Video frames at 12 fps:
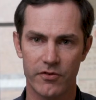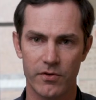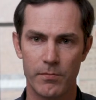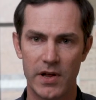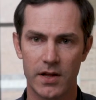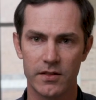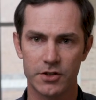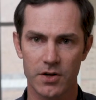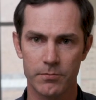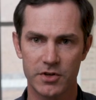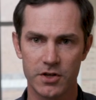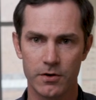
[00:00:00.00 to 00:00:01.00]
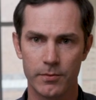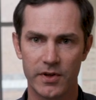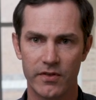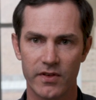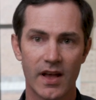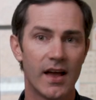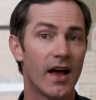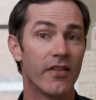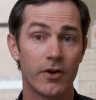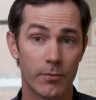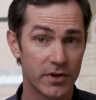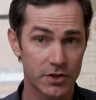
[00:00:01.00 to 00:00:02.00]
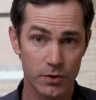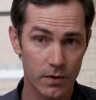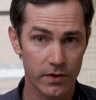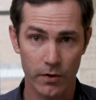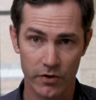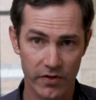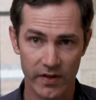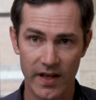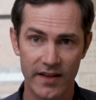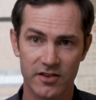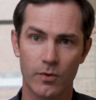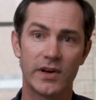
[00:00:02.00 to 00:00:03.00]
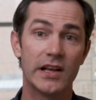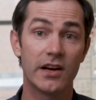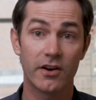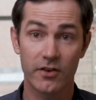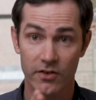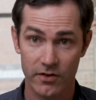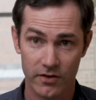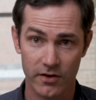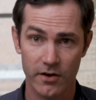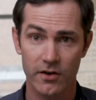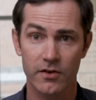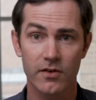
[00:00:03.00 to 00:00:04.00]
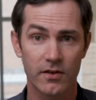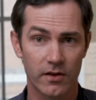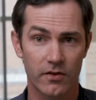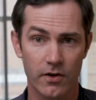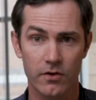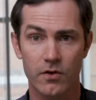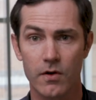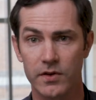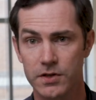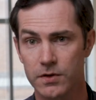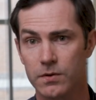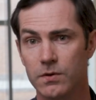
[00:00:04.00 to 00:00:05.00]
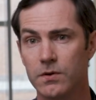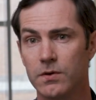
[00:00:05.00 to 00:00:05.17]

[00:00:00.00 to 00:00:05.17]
from making the jump to humans. And there have been two of those in the last 20 years SARS and SARS CoV 2.